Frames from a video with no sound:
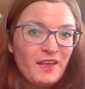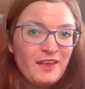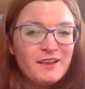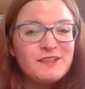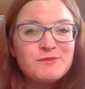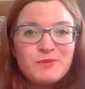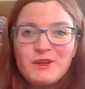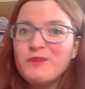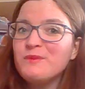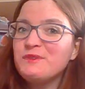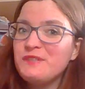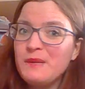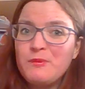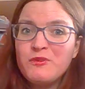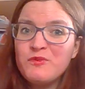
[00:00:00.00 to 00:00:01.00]
It's become a
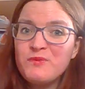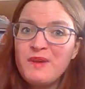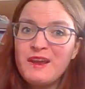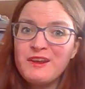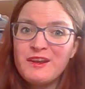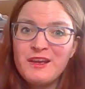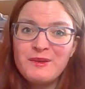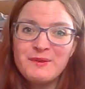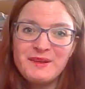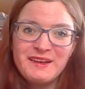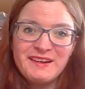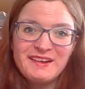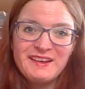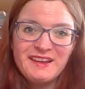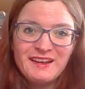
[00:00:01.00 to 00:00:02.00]
staple of mine now,
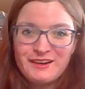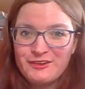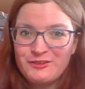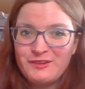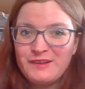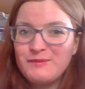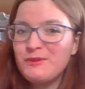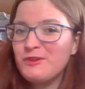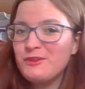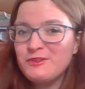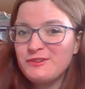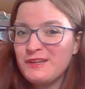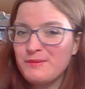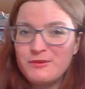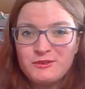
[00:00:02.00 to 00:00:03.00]
and I don't know. I'm going
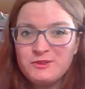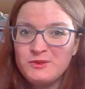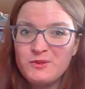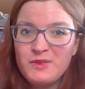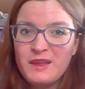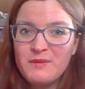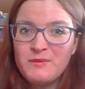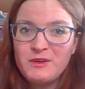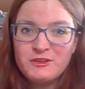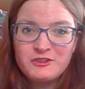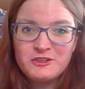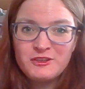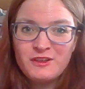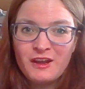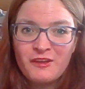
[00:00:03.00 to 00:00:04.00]
to keep on doing them
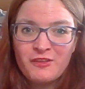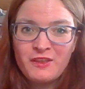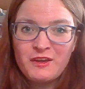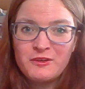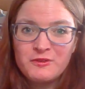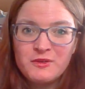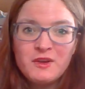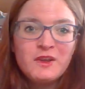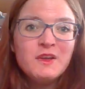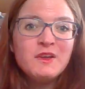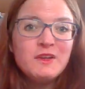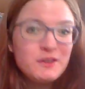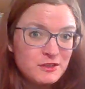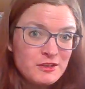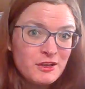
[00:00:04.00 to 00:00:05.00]
until like they're
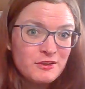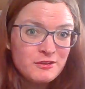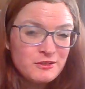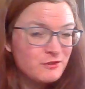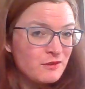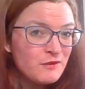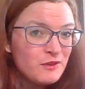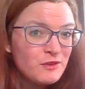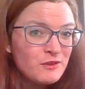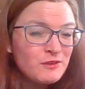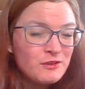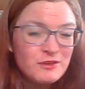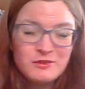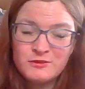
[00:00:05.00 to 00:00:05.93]
irrelevant.